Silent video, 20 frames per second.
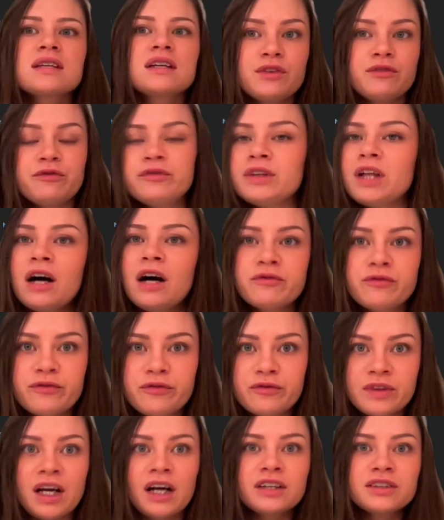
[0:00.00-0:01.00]
fluff.
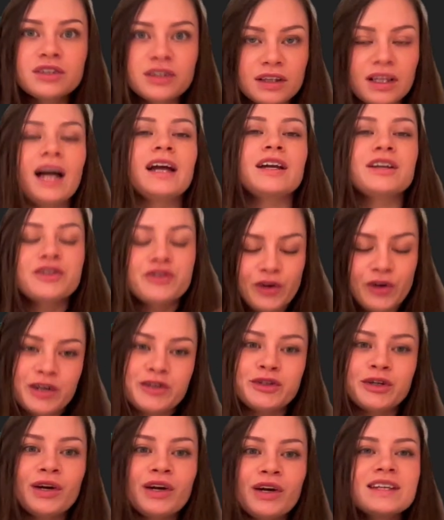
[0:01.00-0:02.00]
The underlying
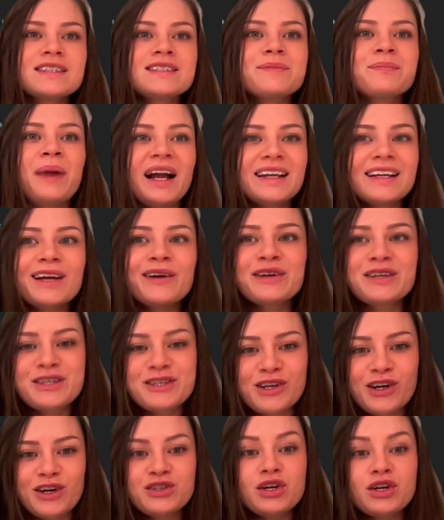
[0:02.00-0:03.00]
structure is binary
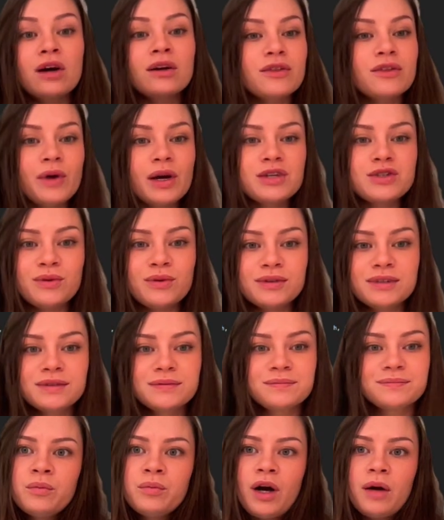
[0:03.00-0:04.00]
search on a threshold.
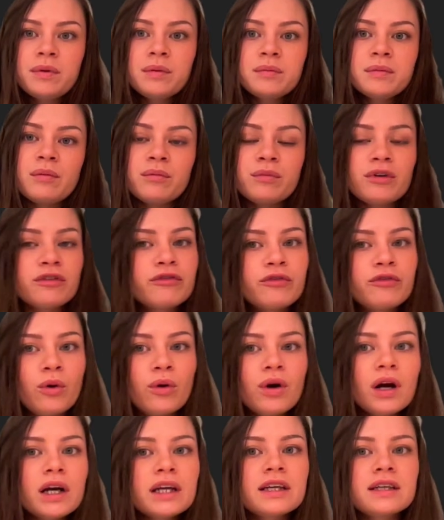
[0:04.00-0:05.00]
Problem number
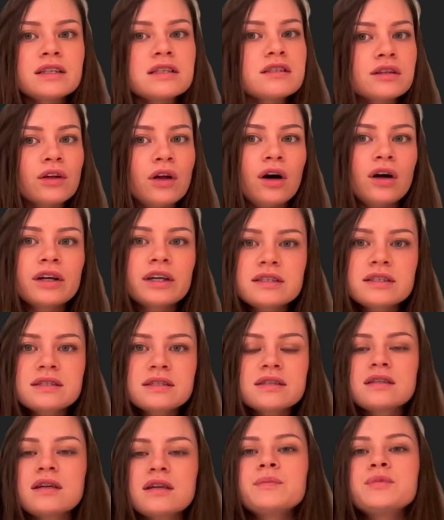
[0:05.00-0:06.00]
4 is longest
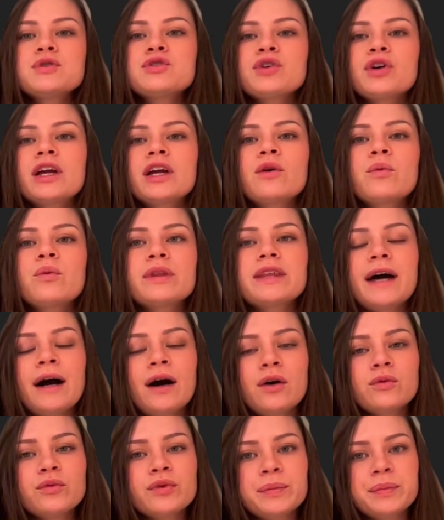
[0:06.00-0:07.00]
substring without
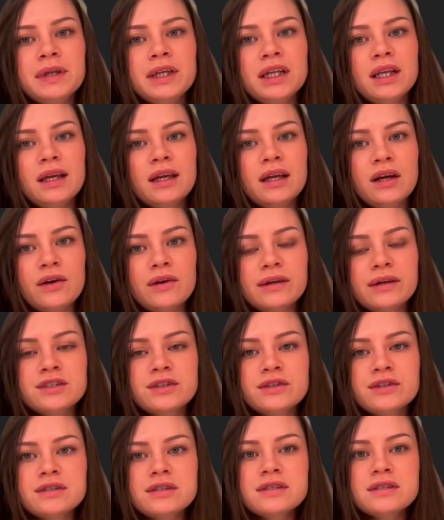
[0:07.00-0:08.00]
repeating
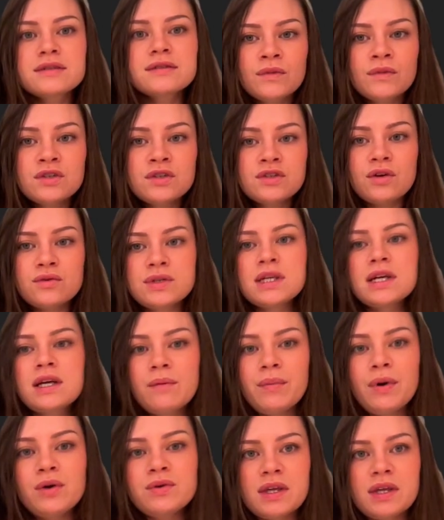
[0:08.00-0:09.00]
characters. So
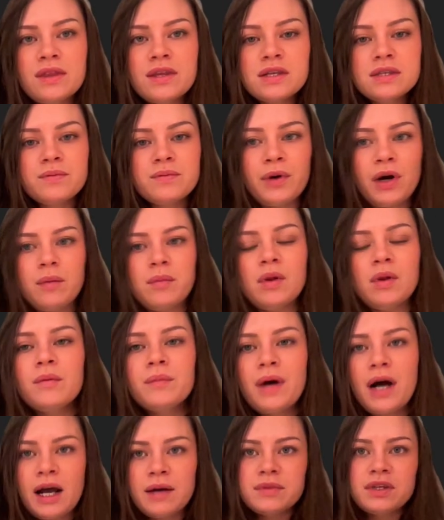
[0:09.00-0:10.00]
decomposing this problem,
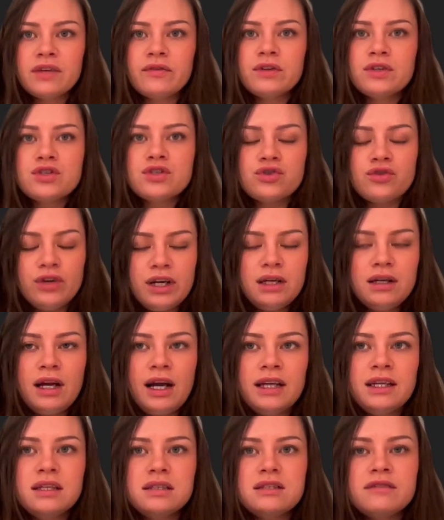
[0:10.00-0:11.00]
I'm given a string. I
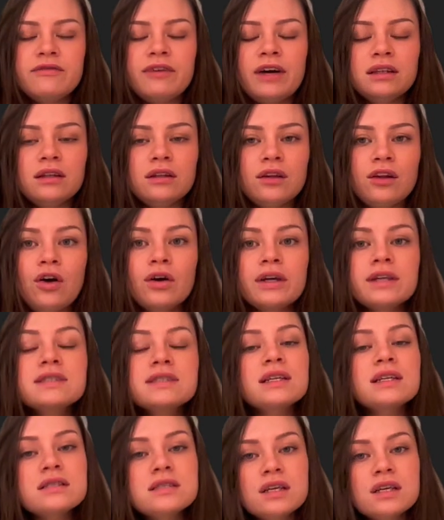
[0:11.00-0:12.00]
need to find the longest
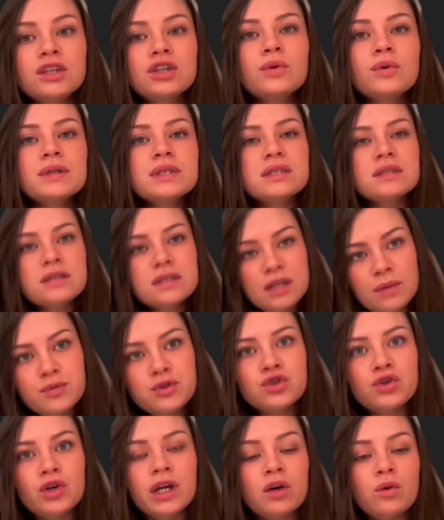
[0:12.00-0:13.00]
continuous
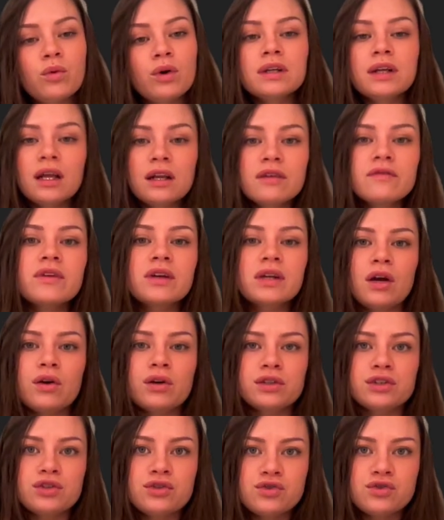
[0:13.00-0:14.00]
substring where none of the
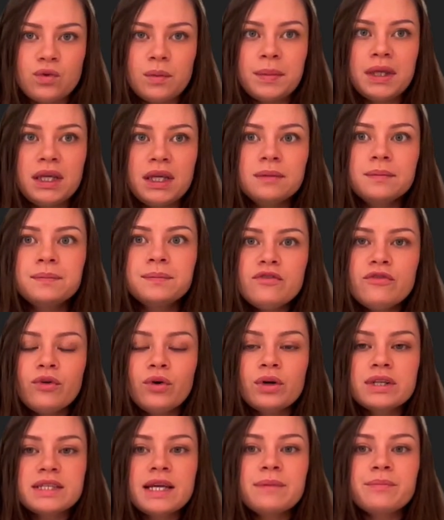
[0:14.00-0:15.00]
characters repeat. For
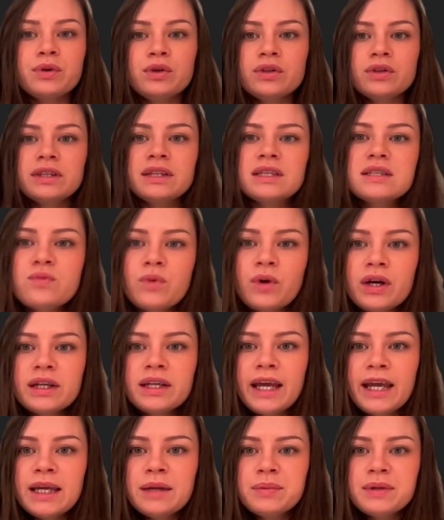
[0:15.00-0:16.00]
example, in this one,
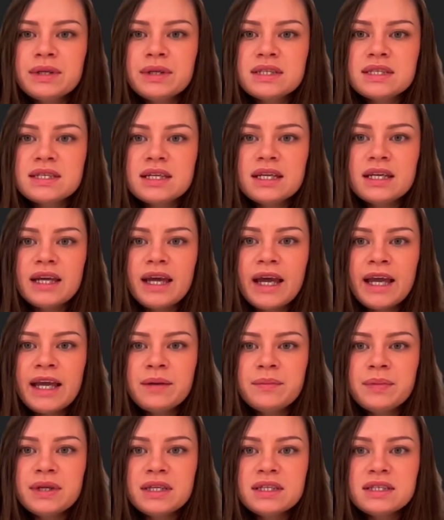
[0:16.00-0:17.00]
ABC,
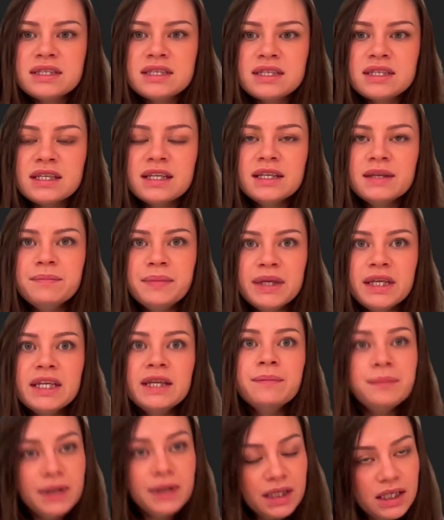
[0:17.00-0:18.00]
ABC,
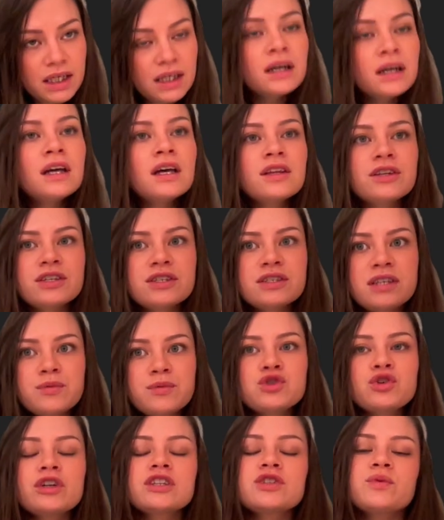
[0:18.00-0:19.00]
BB, the
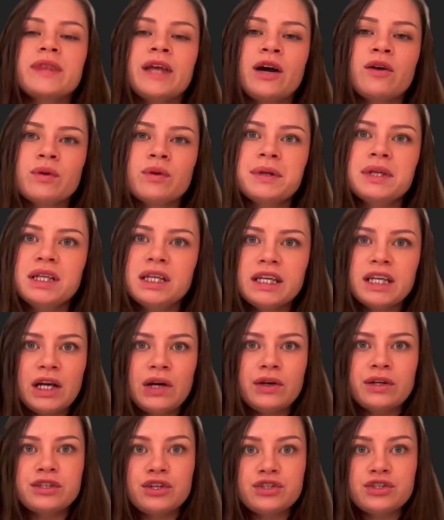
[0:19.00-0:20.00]
substrings without repeating
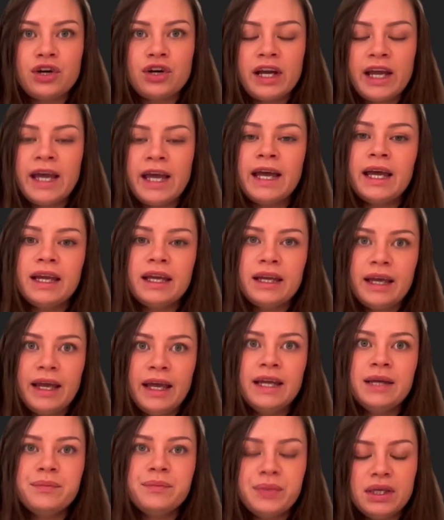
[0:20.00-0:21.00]
characters are A,
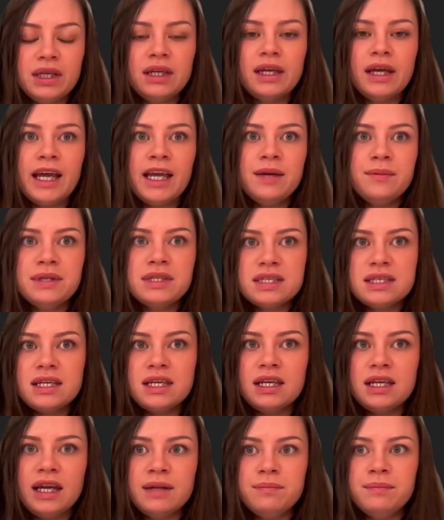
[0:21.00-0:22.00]
AB, ABC,
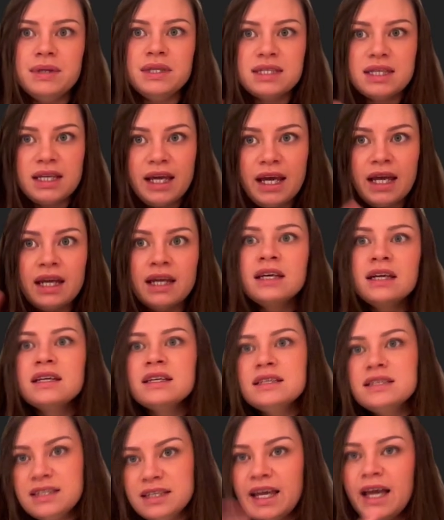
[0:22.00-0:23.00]
and BCA,
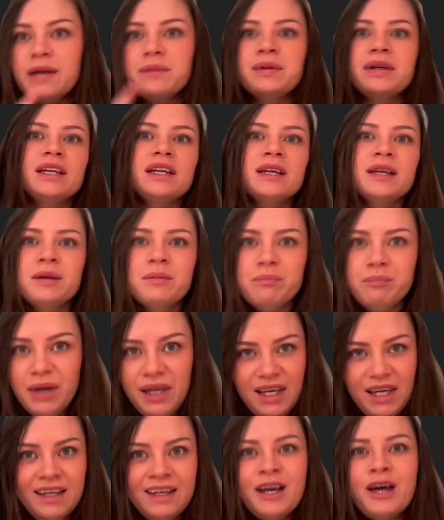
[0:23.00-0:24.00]
CAB,
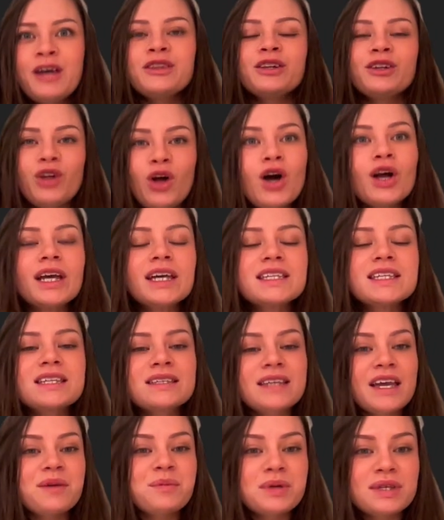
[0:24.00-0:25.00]
B. The longest is
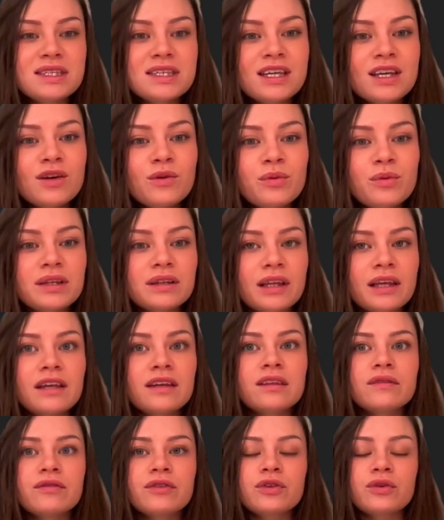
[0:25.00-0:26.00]
ABC with a length
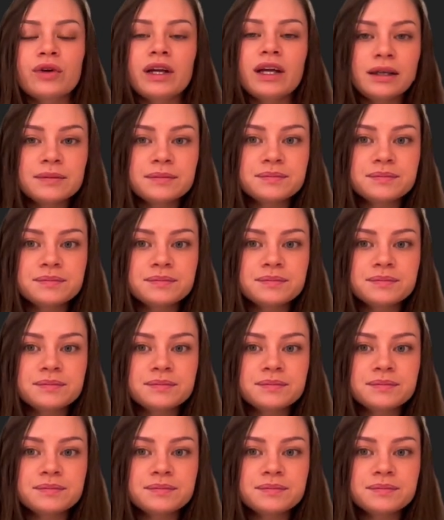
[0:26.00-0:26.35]
of 3.